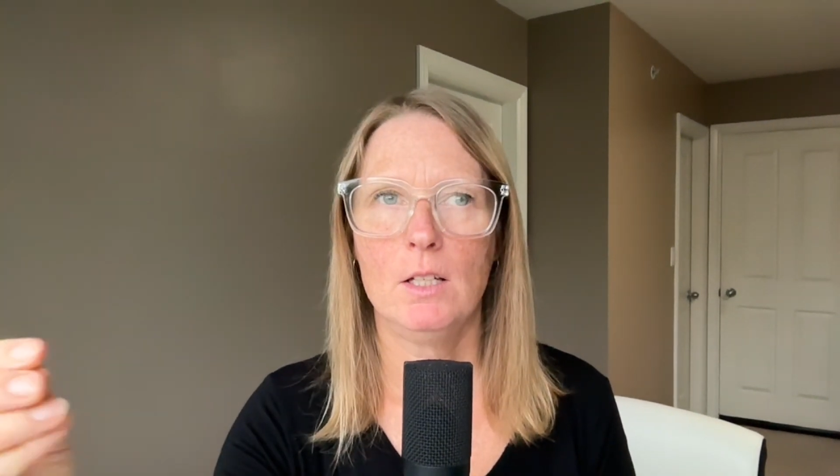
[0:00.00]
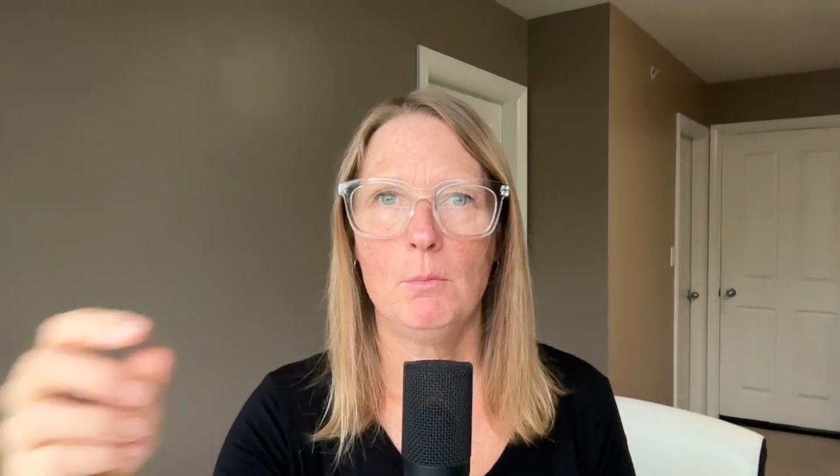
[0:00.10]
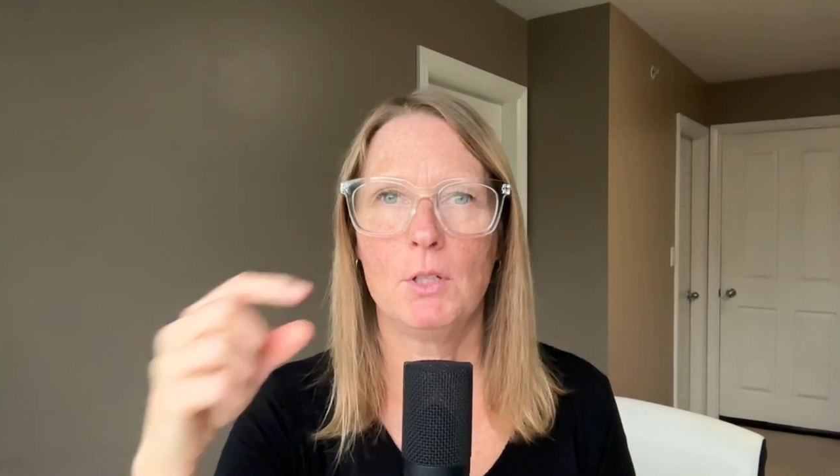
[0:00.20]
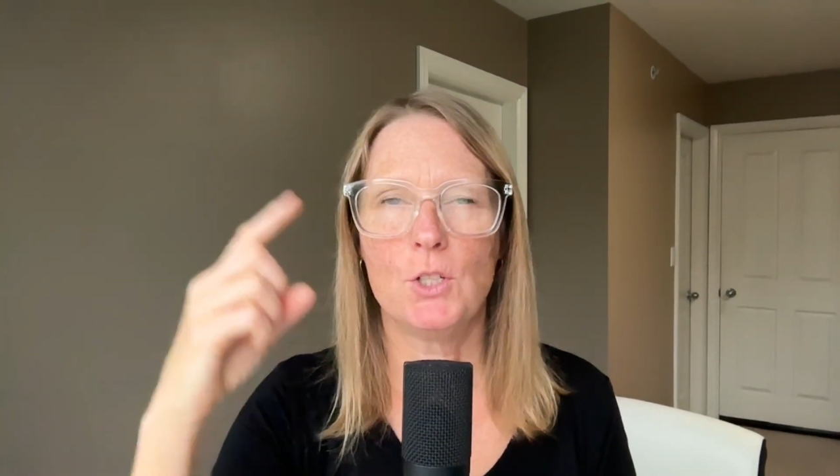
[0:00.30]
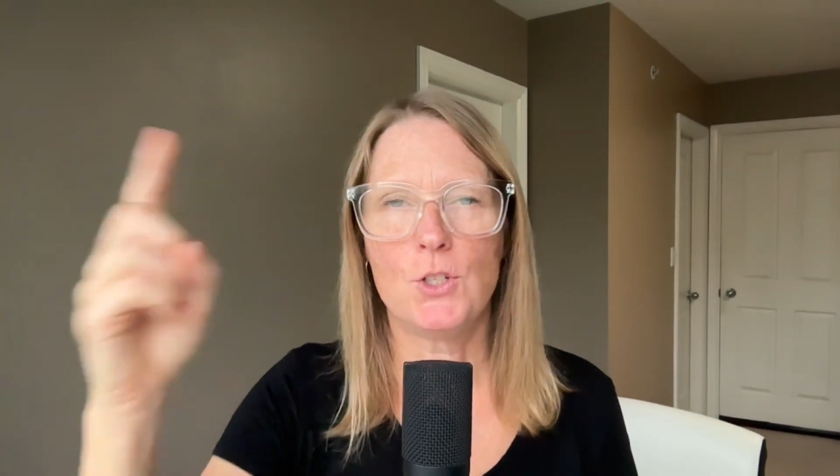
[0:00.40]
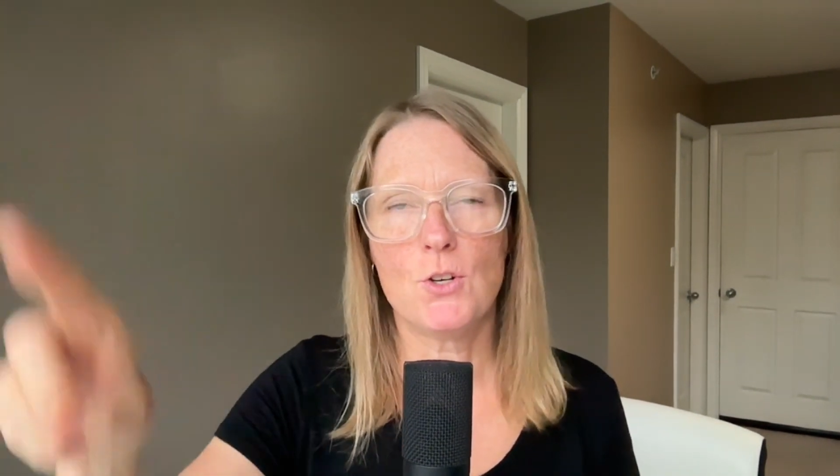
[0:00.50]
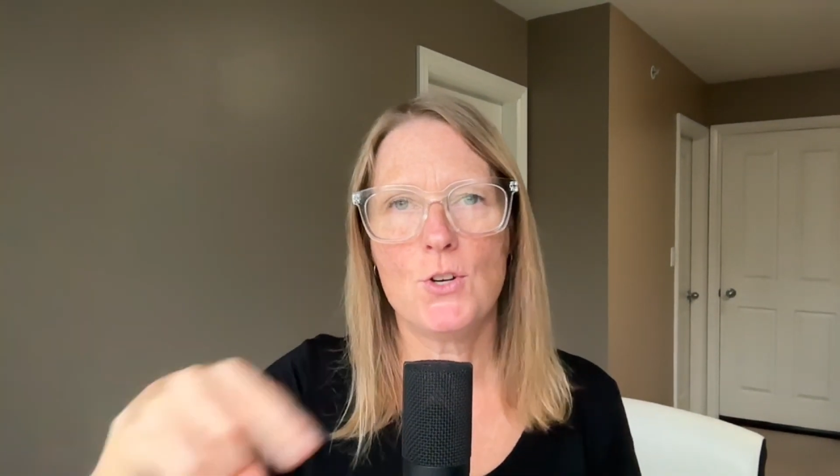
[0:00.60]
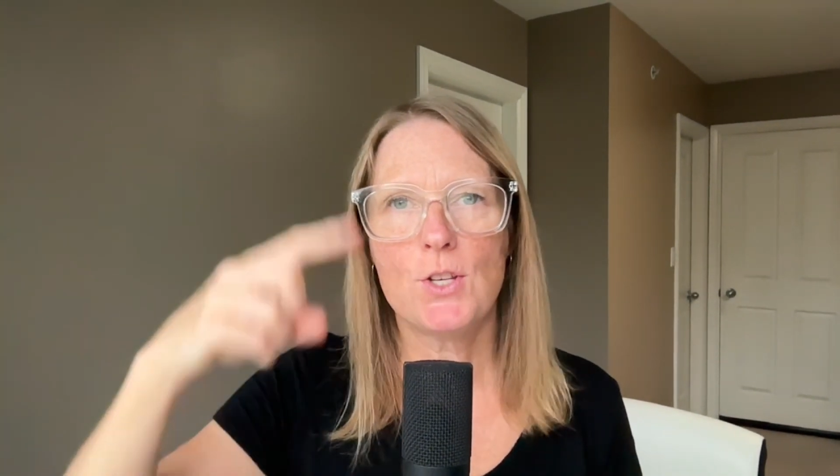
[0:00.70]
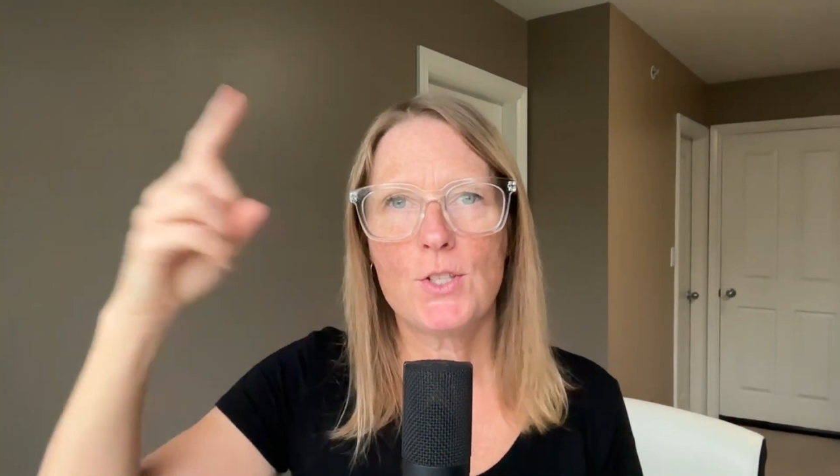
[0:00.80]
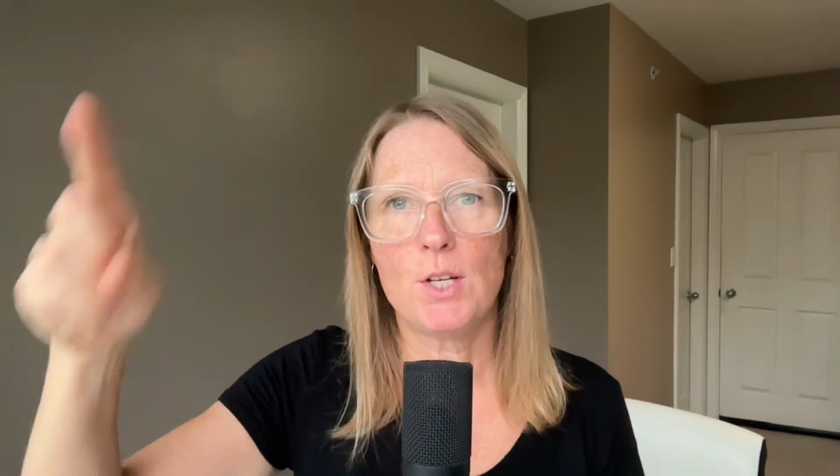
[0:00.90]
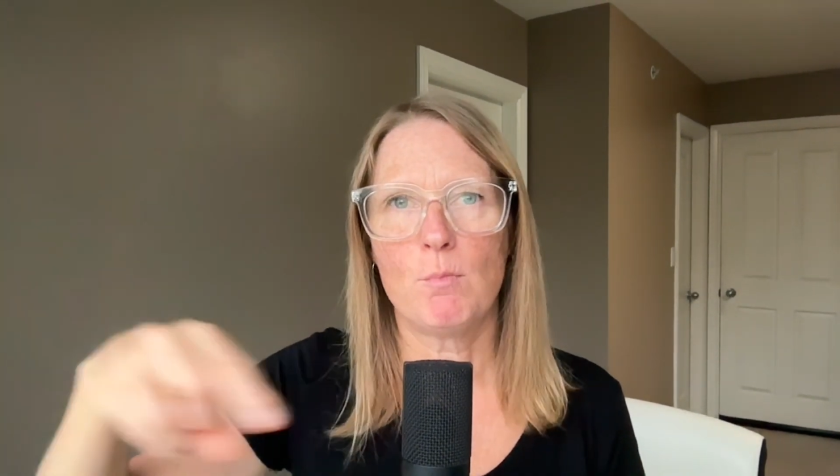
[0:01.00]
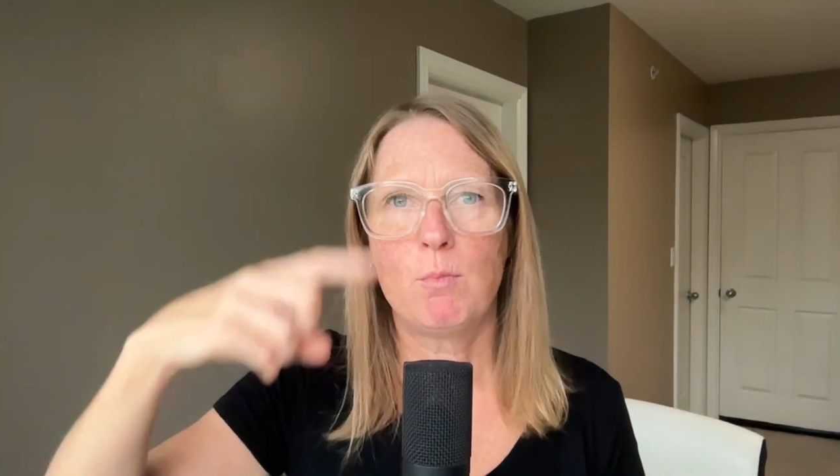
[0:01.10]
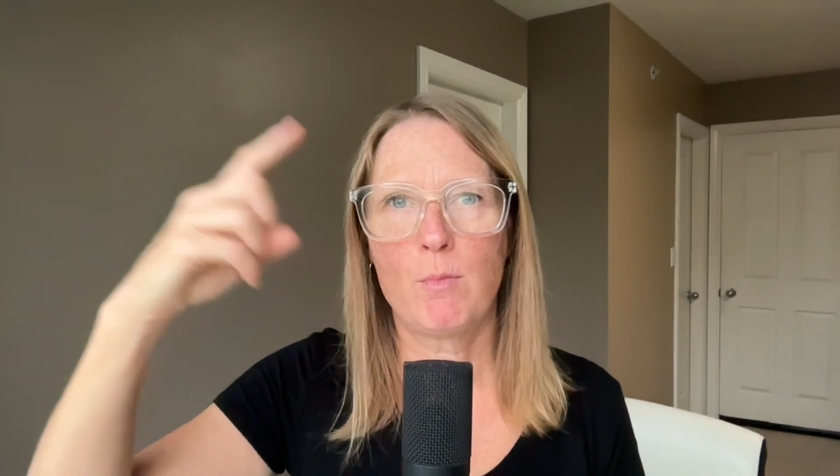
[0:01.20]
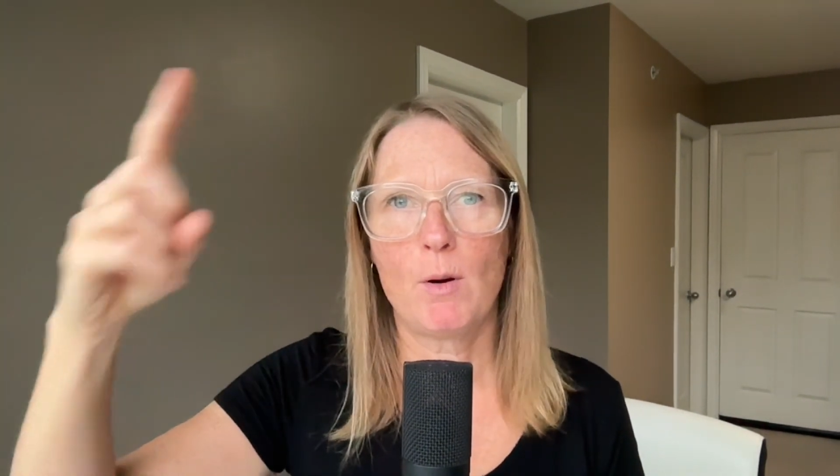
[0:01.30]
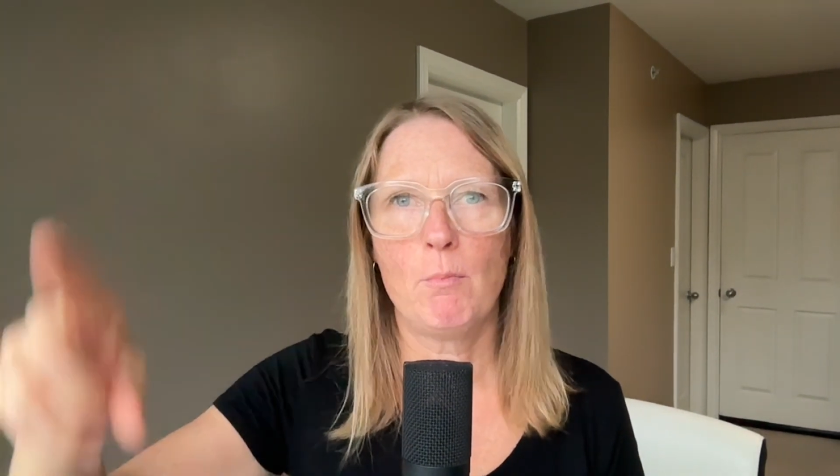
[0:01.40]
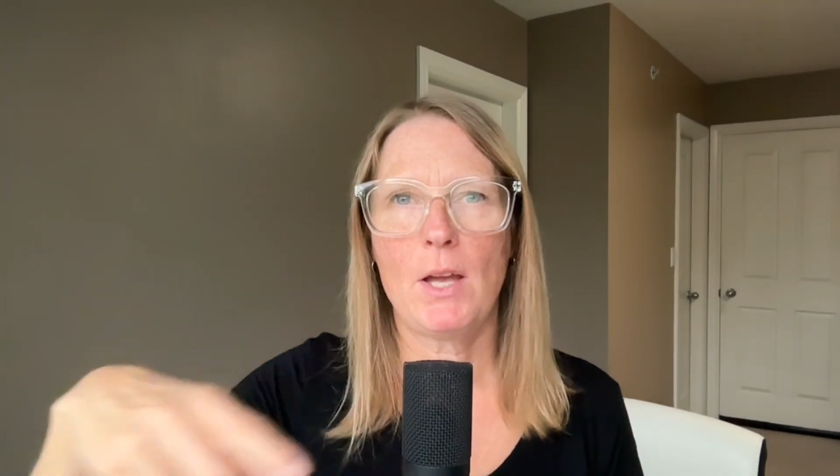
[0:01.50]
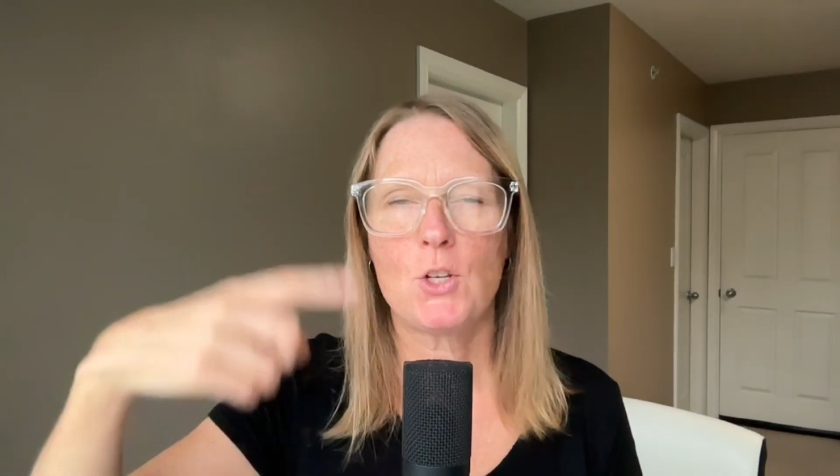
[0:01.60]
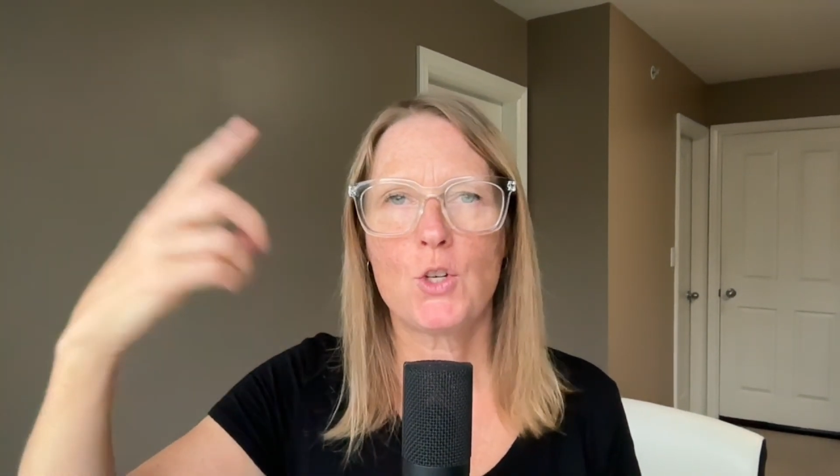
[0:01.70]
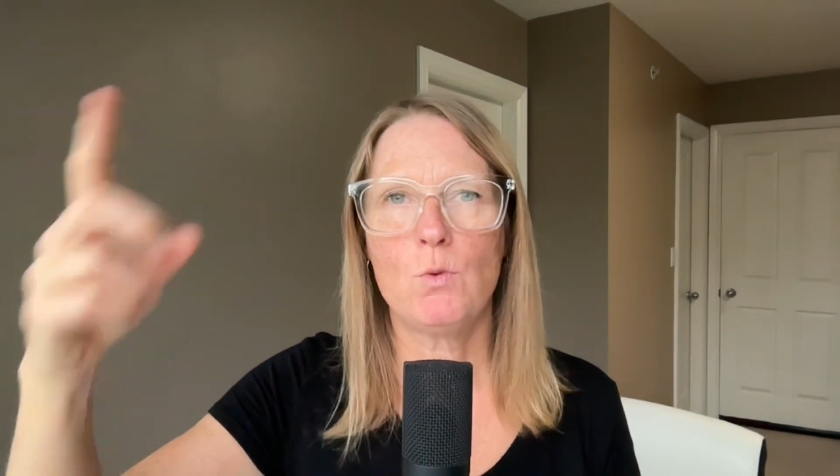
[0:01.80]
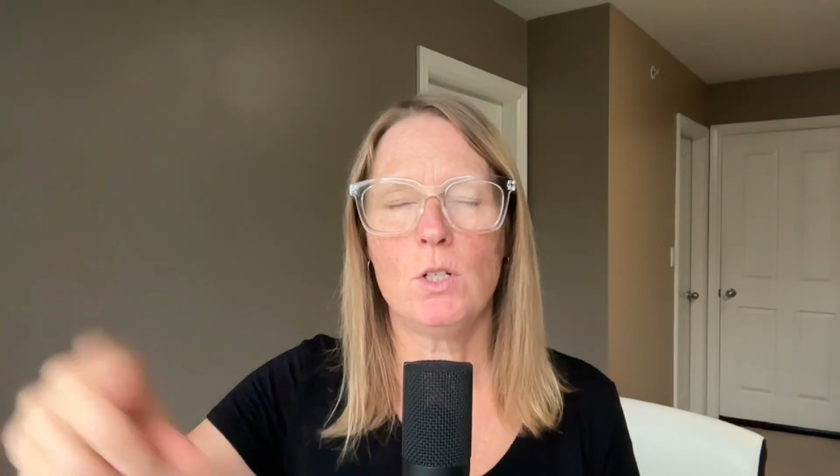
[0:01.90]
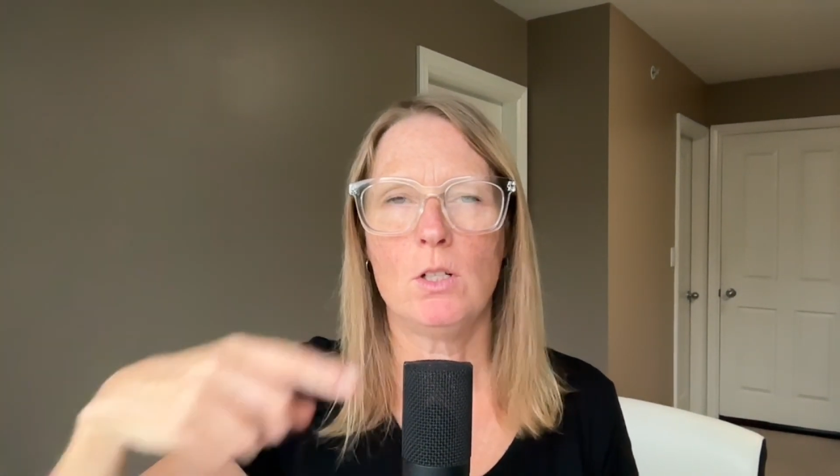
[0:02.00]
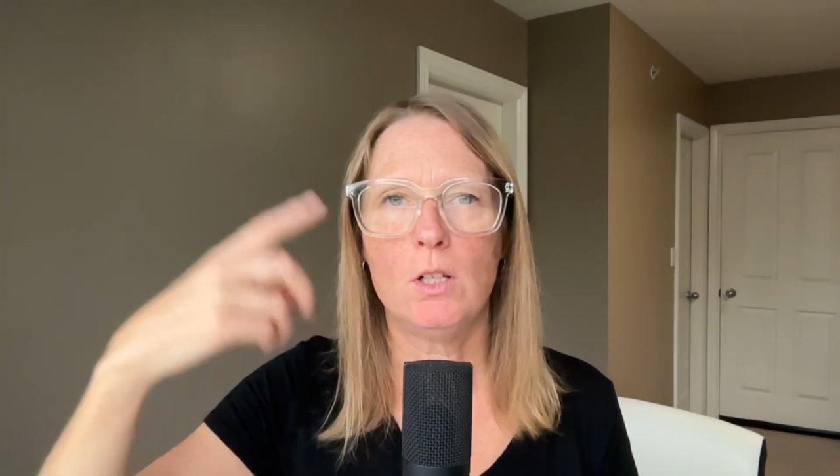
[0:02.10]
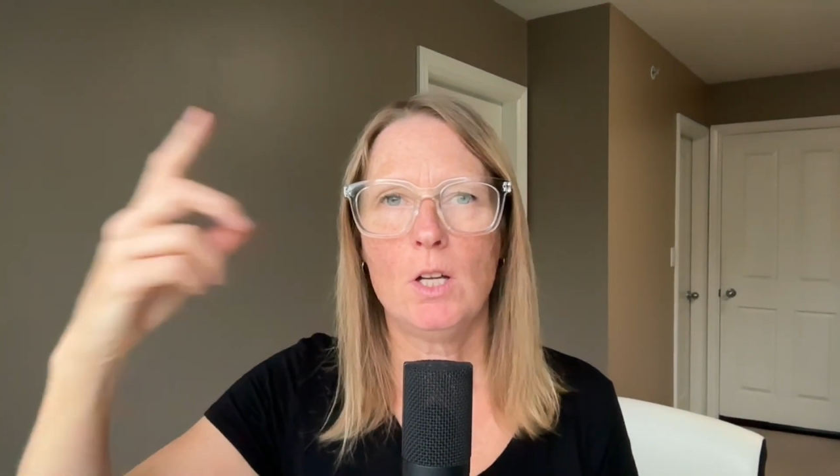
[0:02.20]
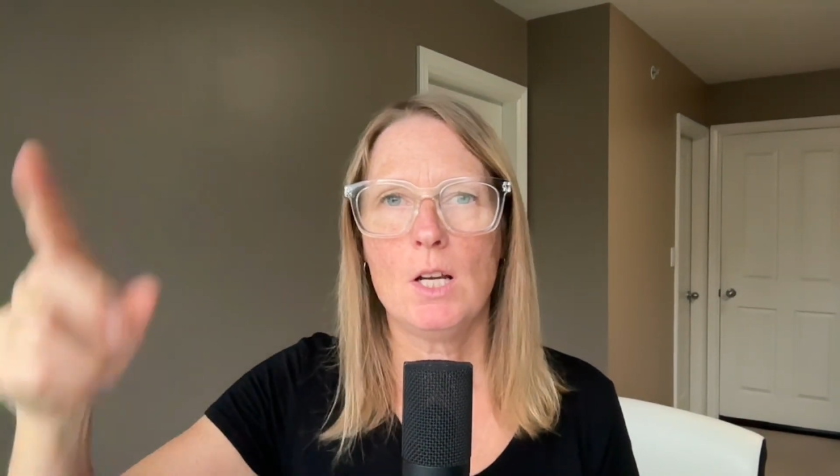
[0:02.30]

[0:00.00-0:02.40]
because you're just in a perpetual